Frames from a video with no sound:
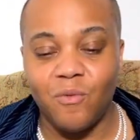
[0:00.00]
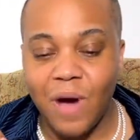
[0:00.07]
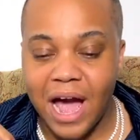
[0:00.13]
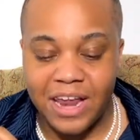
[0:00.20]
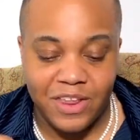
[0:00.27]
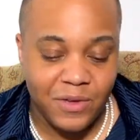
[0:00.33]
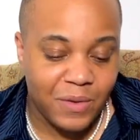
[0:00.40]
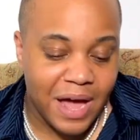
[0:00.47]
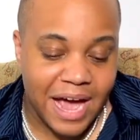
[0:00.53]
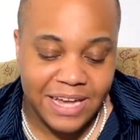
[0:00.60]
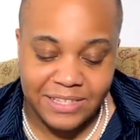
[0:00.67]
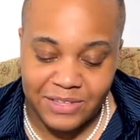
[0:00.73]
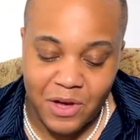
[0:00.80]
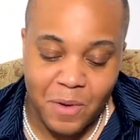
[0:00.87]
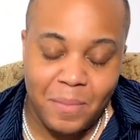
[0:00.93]
Why do you
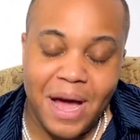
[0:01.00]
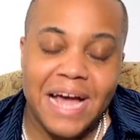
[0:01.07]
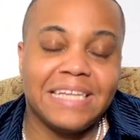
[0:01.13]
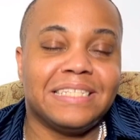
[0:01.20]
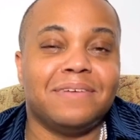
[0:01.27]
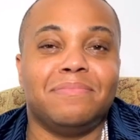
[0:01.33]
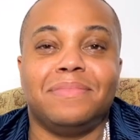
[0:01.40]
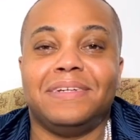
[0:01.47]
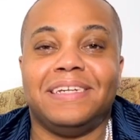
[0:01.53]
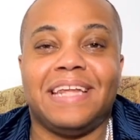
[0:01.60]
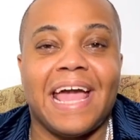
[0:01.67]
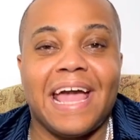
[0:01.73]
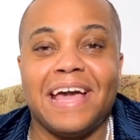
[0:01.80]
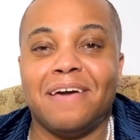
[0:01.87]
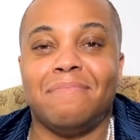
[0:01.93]
guys go buy some
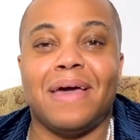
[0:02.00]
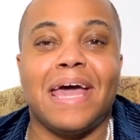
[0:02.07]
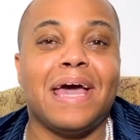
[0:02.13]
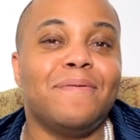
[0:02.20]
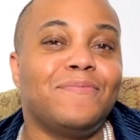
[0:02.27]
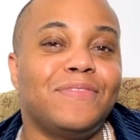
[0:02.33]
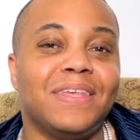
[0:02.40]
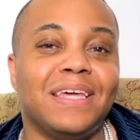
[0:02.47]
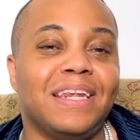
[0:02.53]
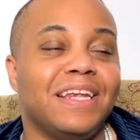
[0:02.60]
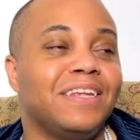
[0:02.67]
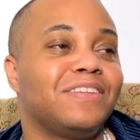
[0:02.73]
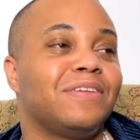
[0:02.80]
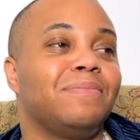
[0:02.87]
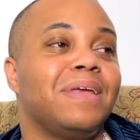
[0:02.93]
damn Epson
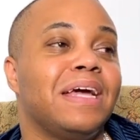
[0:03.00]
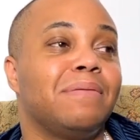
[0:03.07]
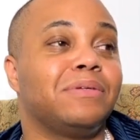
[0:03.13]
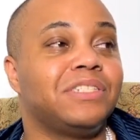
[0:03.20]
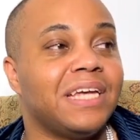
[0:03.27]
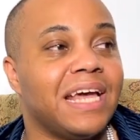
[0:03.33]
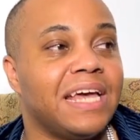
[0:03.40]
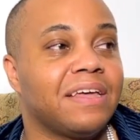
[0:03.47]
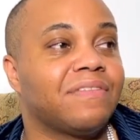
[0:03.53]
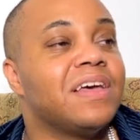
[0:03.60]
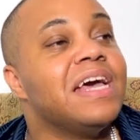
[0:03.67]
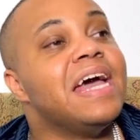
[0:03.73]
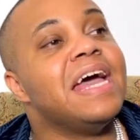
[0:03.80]
and some damn Chef?